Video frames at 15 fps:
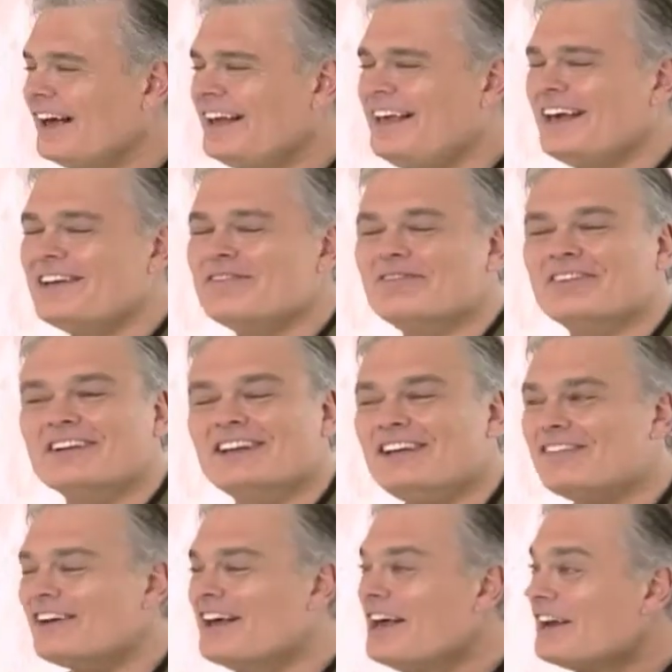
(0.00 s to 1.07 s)
I can't
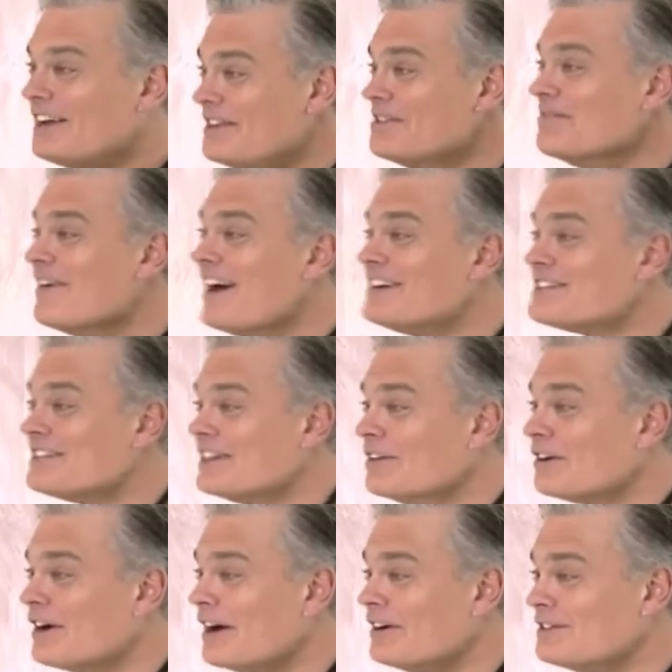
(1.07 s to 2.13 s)
believe it. Can you imagine
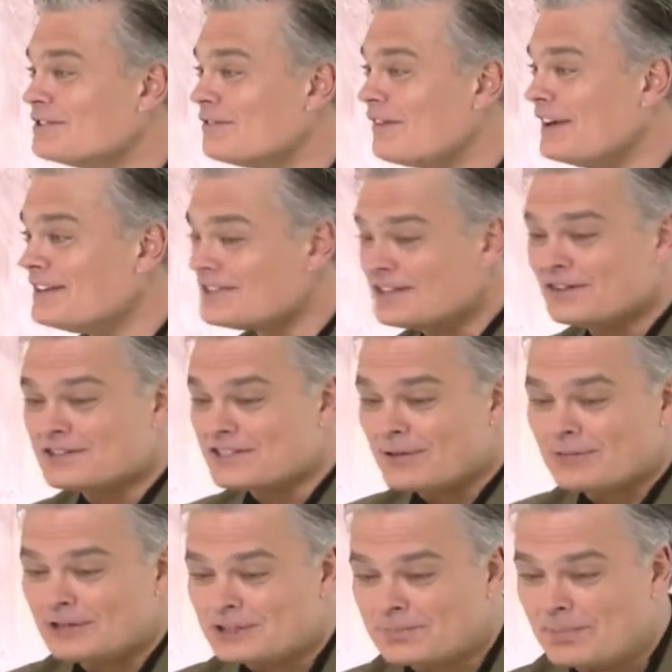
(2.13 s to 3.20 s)
the look on his face? You know,
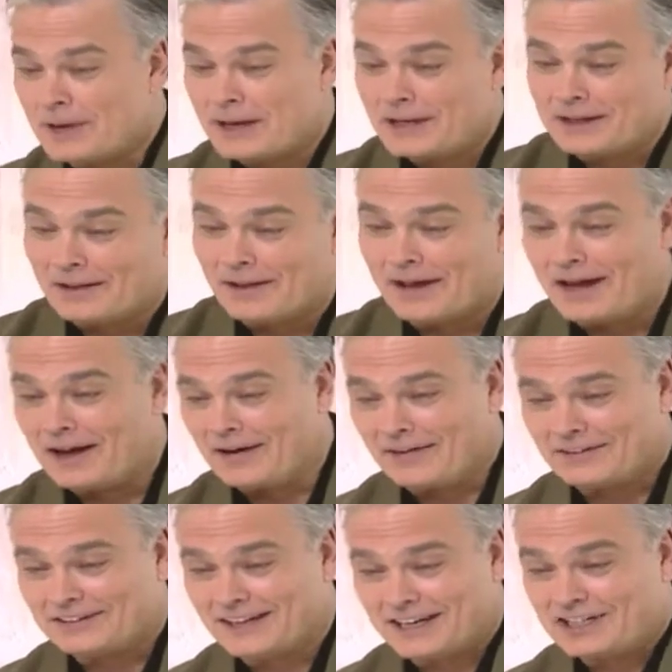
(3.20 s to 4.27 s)
somebody's picking a
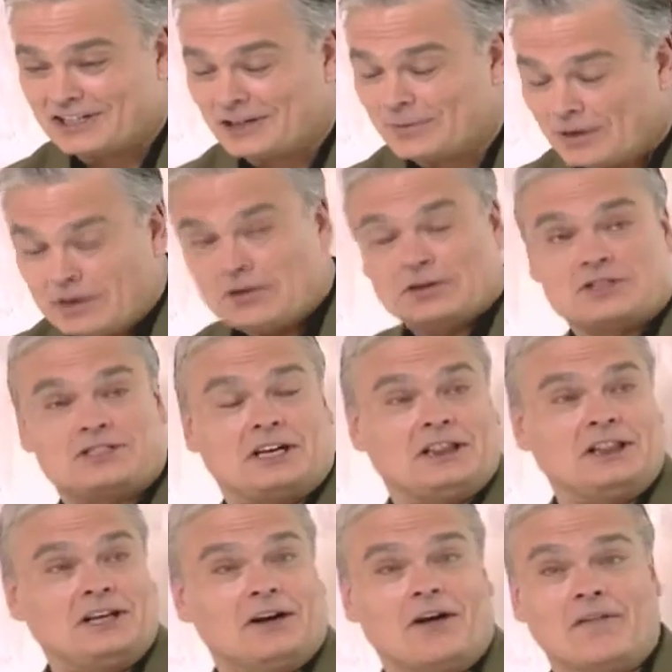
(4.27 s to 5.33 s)
lock or touching a window, and
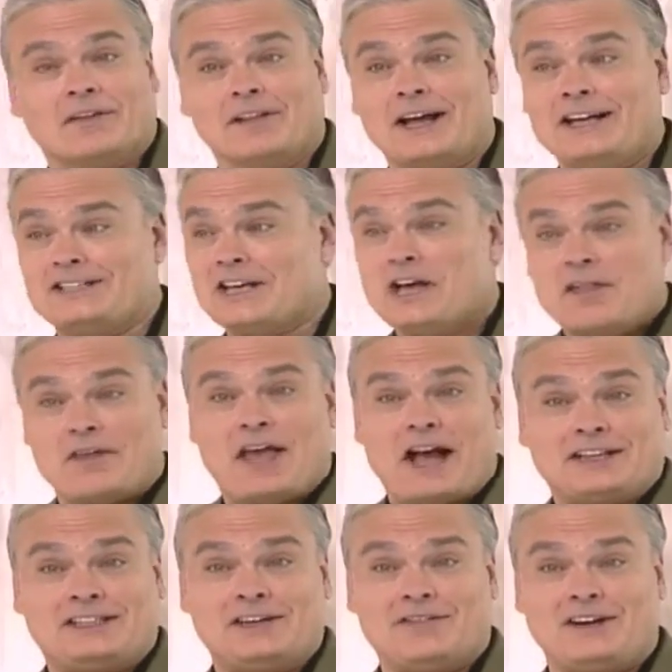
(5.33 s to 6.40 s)
suddenly all the lights,
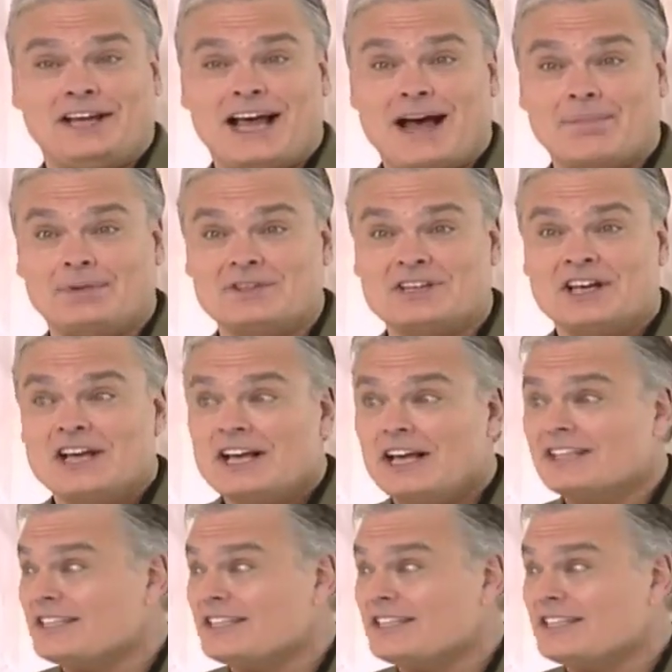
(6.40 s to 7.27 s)
the activity happens.